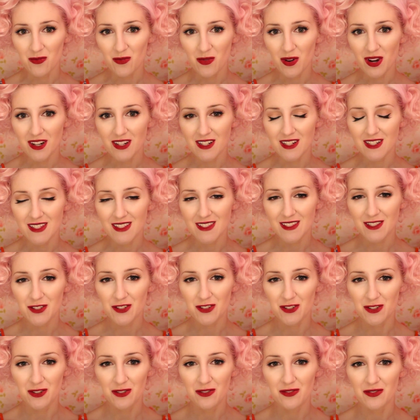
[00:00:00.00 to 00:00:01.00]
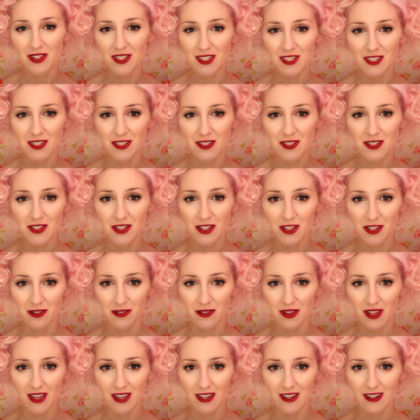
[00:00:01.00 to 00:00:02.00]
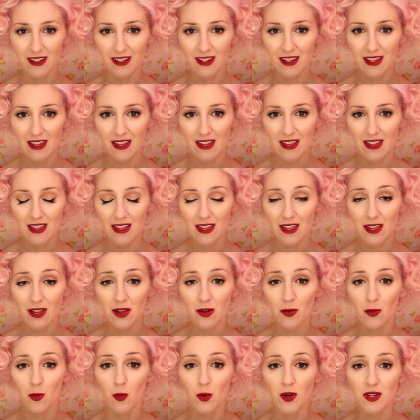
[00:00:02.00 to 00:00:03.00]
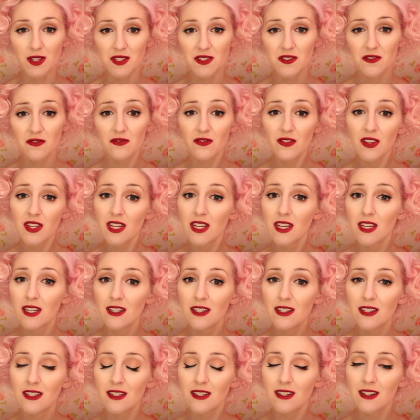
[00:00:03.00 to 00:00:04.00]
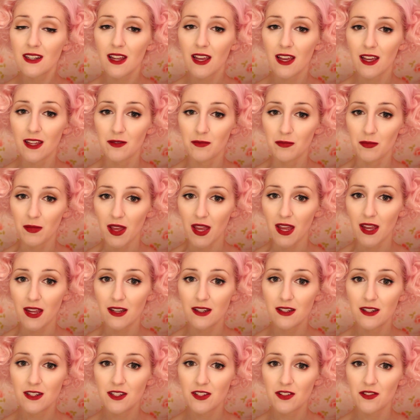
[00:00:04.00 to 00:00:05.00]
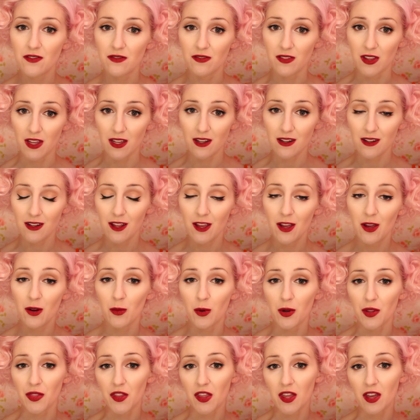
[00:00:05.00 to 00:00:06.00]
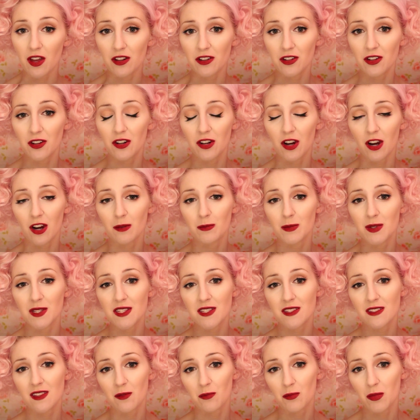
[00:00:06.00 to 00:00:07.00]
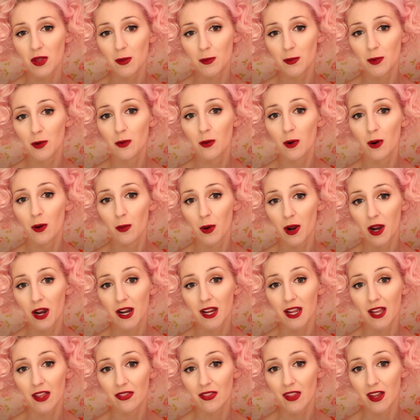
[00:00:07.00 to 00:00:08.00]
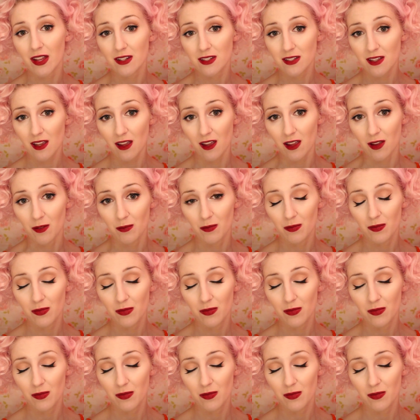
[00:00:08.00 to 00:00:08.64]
Whereas true vintage clothing was fitted and made to fit with the undergarments that people were wearing at that time.